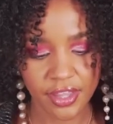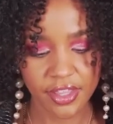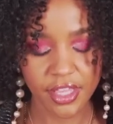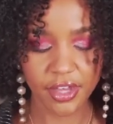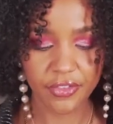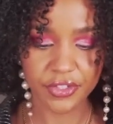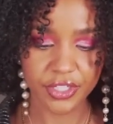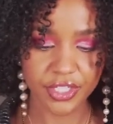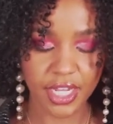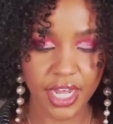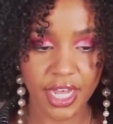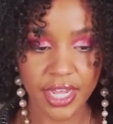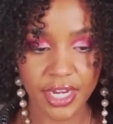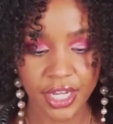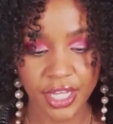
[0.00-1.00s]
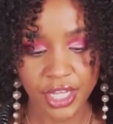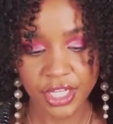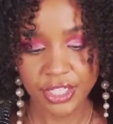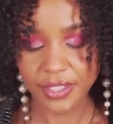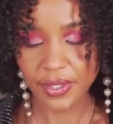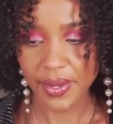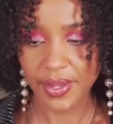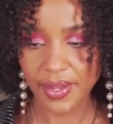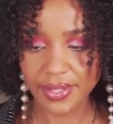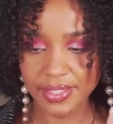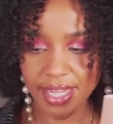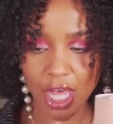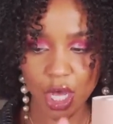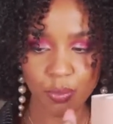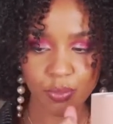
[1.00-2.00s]
the other side, so to
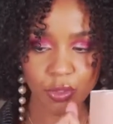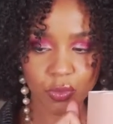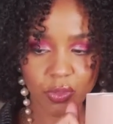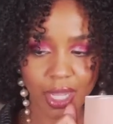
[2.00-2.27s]
help you